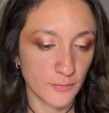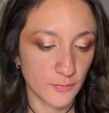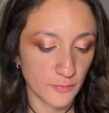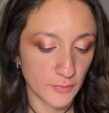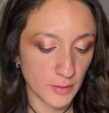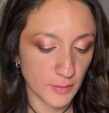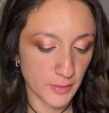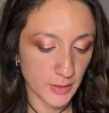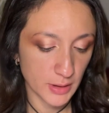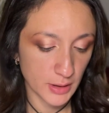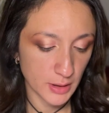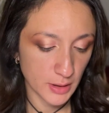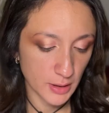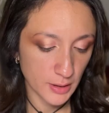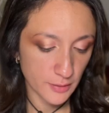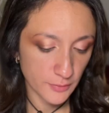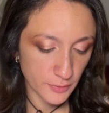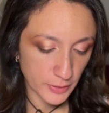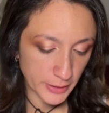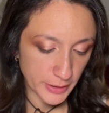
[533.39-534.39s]
Very
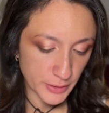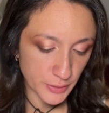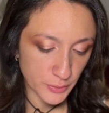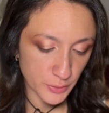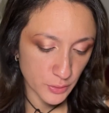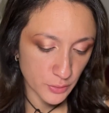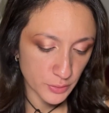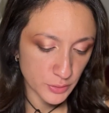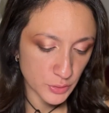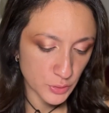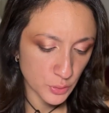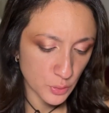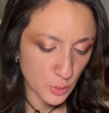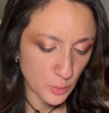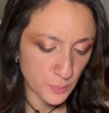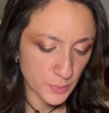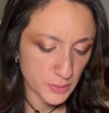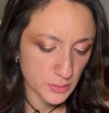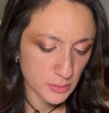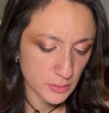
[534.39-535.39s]
carefully you're going to
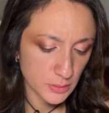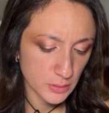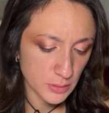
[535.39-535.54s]
open.